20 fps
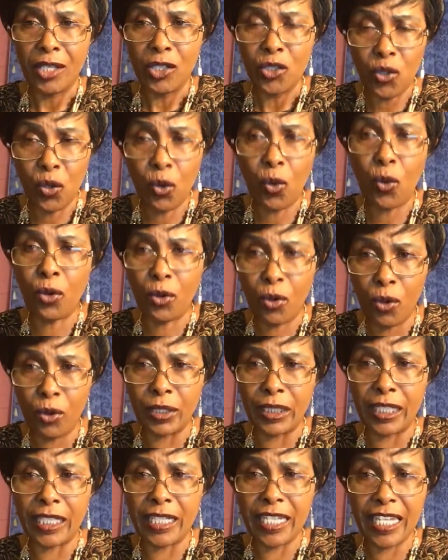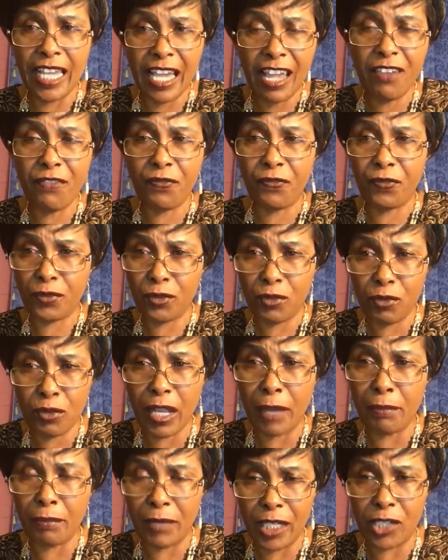Do good. Give to
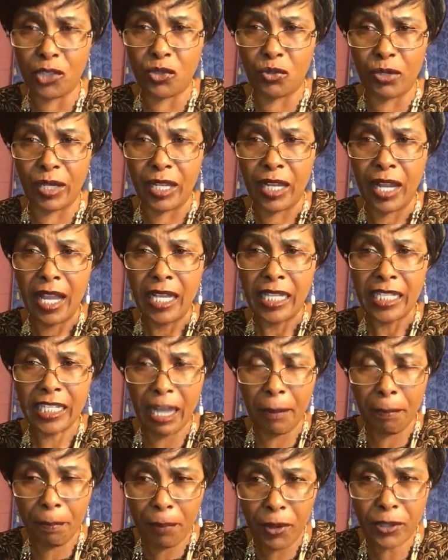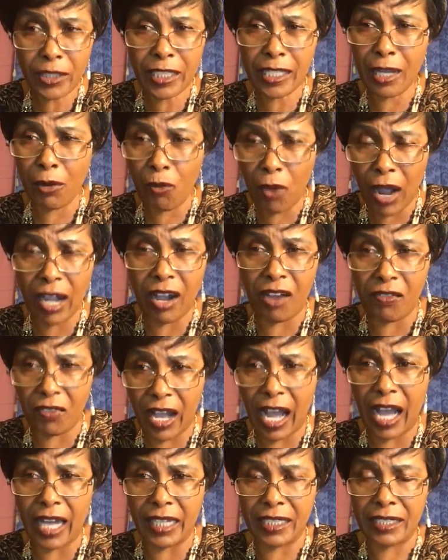the ministry. Support the work of
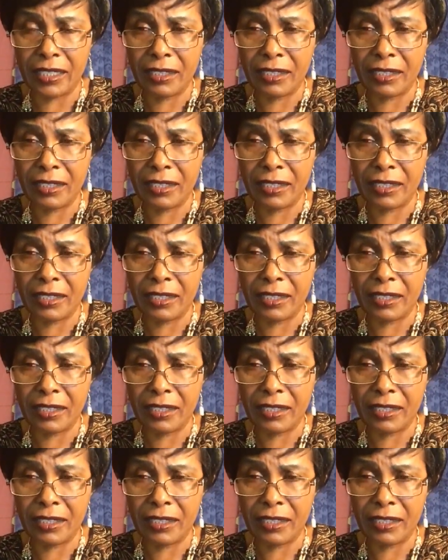God.